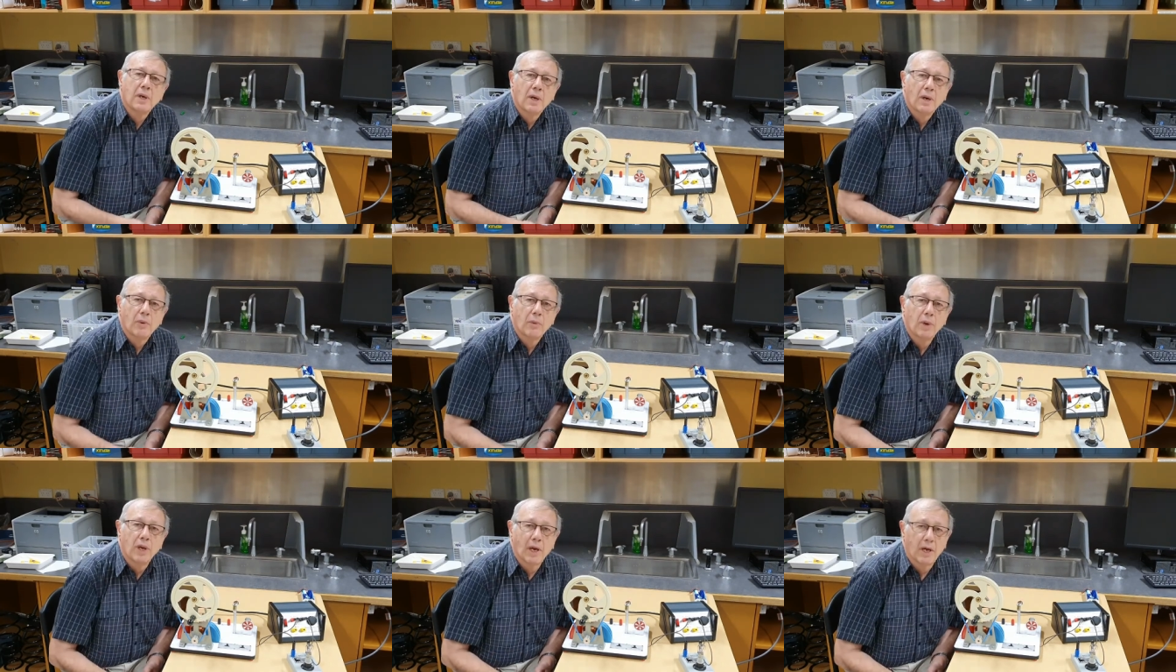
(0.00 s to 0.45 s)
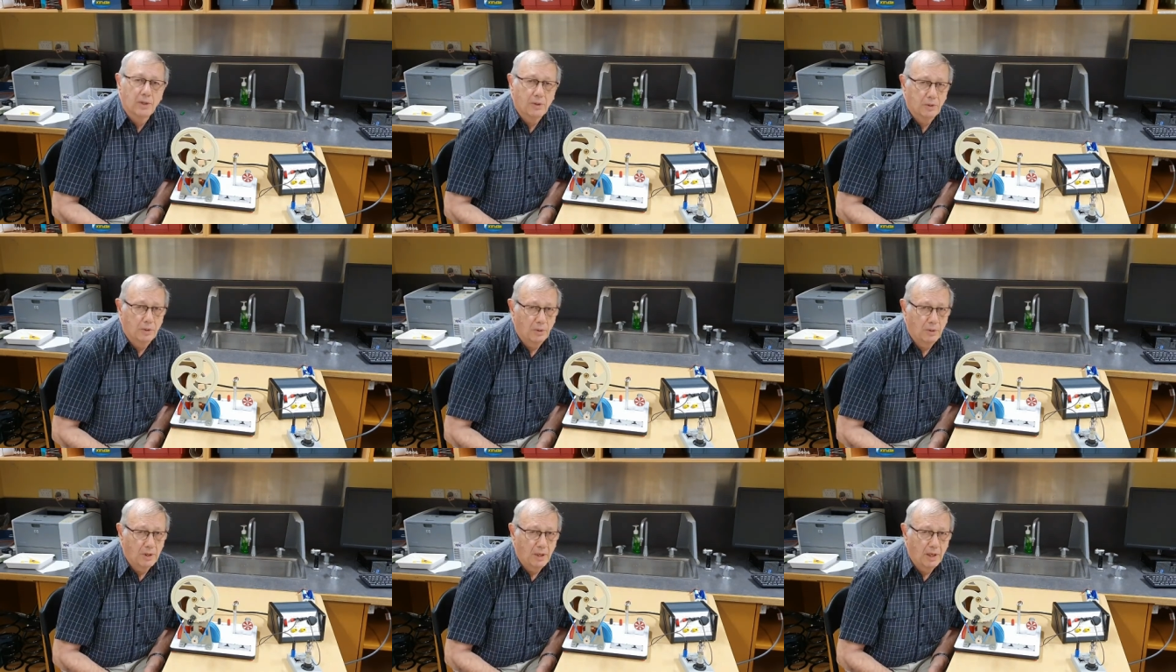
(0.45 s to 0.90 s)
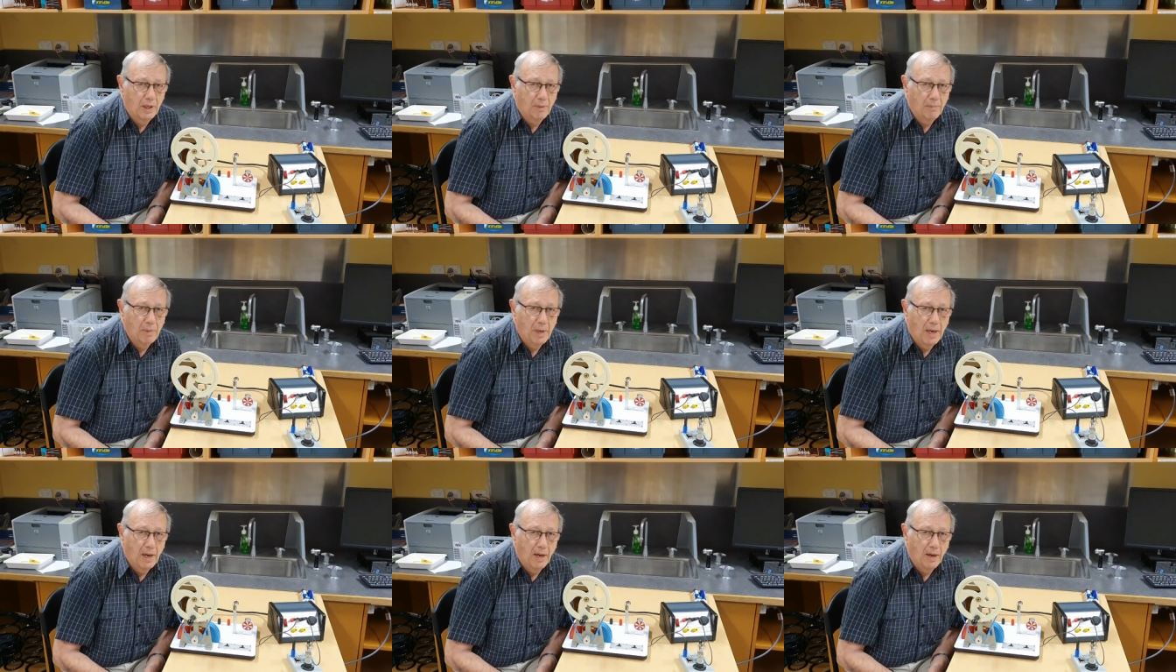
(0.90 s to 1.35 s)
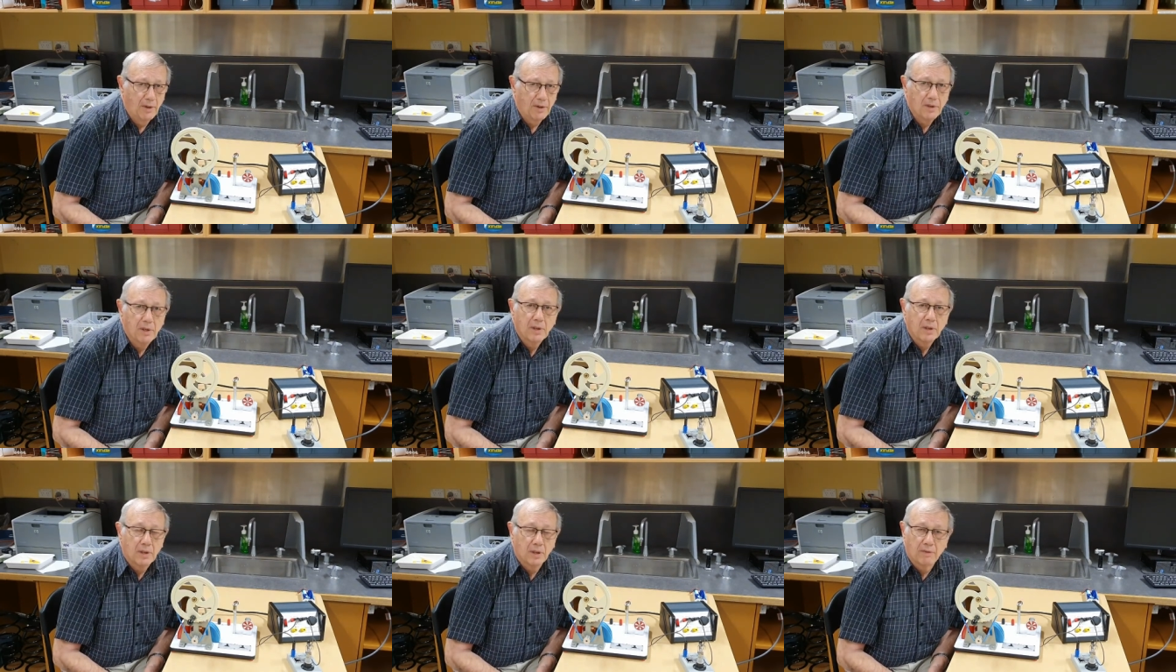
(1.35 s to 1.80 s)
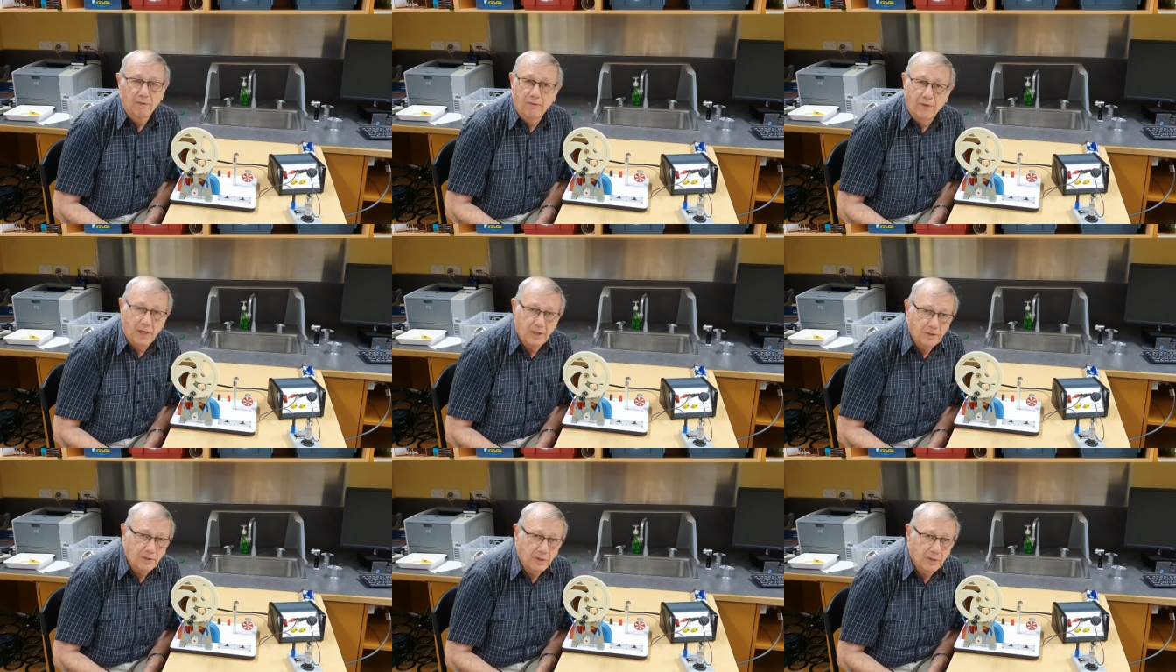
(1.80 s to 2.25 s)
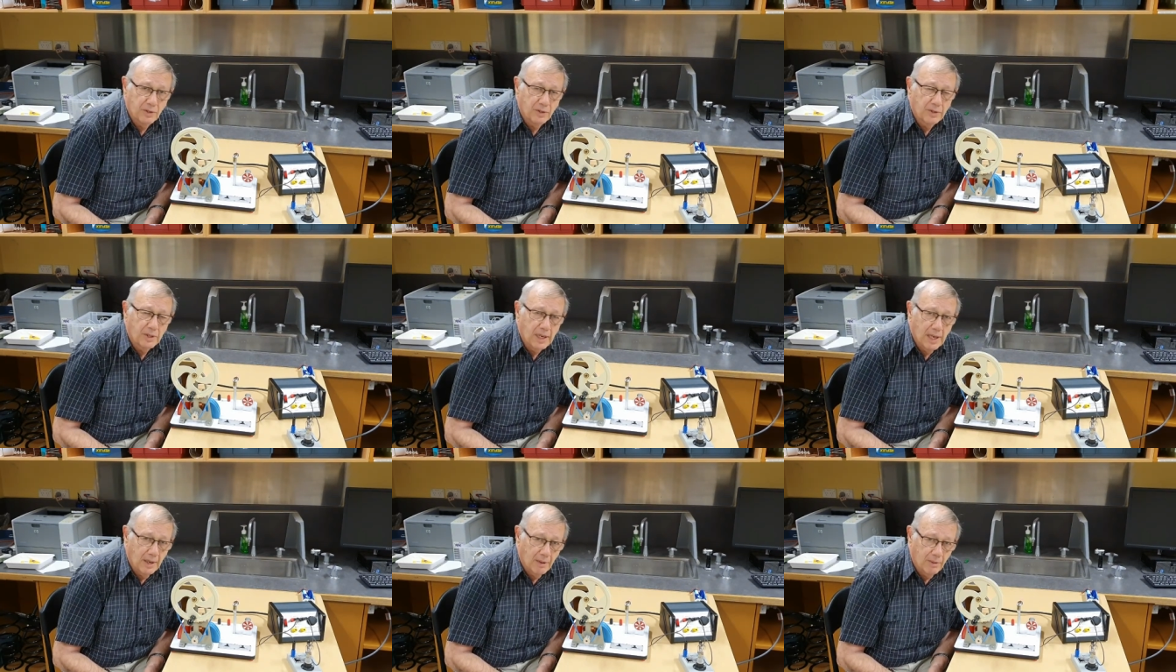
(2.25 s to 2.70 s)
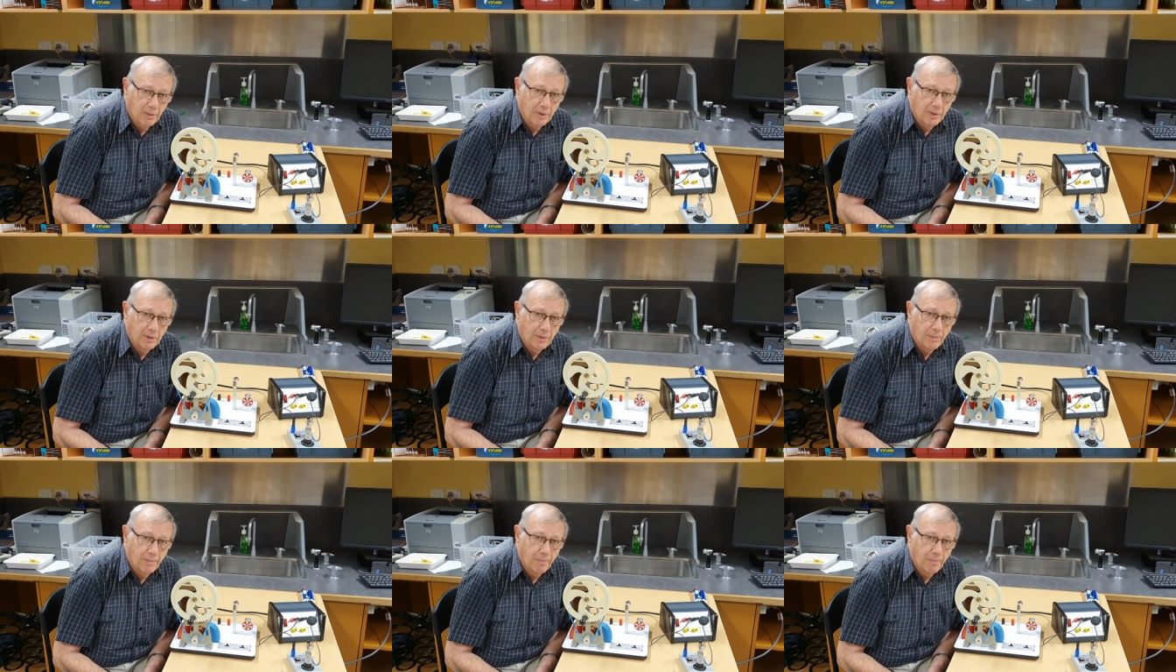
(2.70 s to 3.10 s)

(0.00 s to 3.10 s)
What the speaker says: we are talking about conventional current,